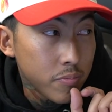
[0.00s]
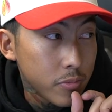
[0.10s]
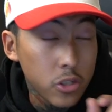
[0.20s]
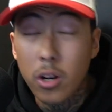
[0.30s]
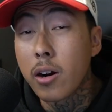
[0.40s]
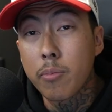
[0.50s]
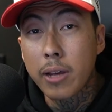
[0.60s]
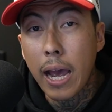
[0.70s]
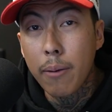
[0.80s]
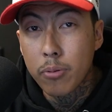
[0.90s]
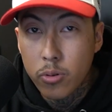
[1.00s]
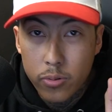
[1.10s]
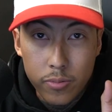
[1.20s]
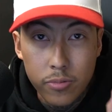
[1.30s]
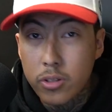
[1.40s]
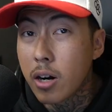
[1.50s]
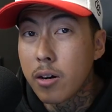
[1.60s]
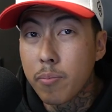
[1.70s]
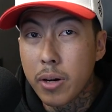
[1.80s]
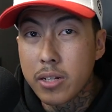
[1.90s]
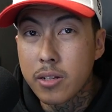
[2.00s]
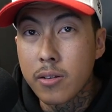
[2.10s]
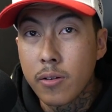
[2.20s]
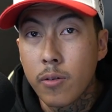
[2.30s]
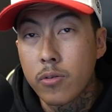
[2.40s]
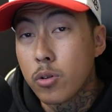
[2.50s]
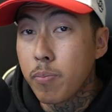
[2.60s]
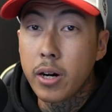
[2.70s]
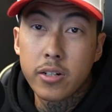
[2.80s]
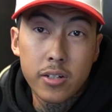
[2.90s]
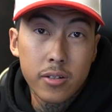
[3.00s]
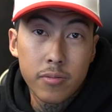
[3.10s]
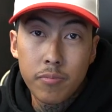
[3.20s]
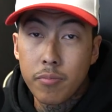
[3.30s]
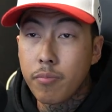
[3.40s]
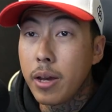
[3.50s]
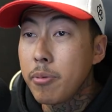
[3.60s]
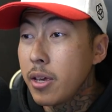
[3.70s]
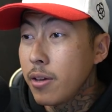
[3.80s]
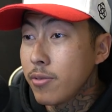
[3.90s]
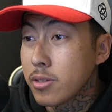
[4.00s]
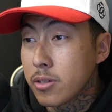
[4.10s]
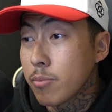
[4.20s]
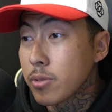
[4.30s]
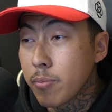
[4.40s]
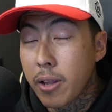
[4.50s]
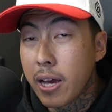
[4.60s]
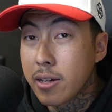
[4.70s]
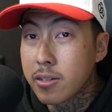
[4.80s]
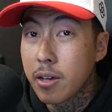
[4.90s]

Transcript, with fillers: startup capital, startup budget to purchase maybe even some supplies,